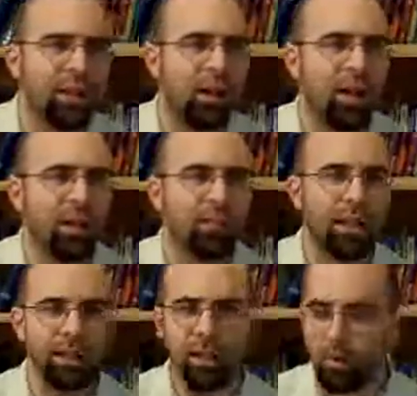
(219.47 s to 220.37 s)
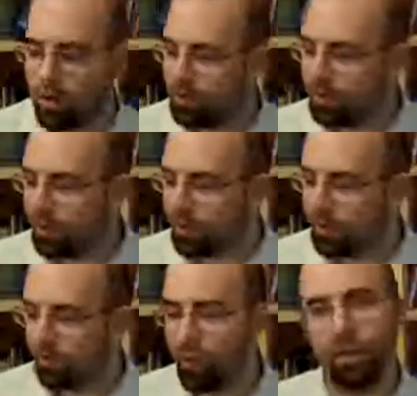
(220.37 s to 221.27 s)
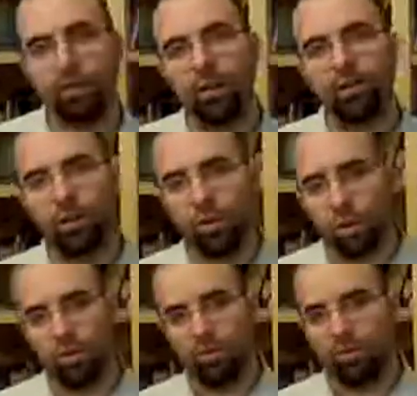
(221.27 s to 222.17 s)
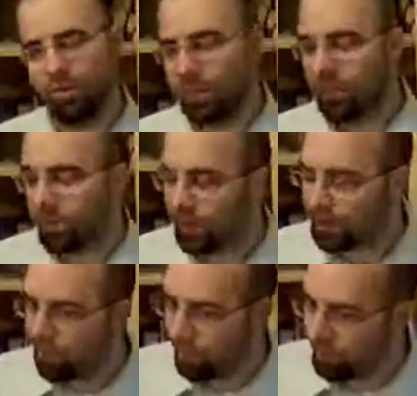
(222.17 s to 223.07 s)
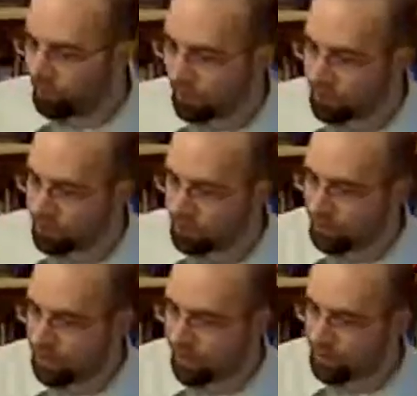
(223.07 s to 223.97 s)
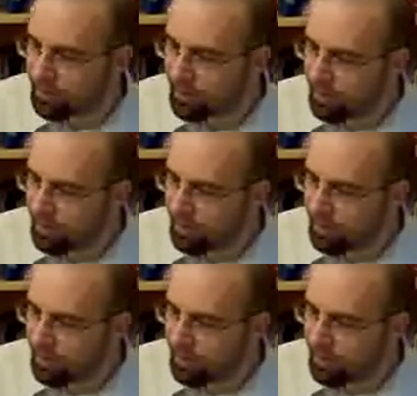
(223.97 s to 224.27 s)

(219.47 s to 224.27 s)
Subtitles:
Let's go on to the next point here of the question. The next part of the question says,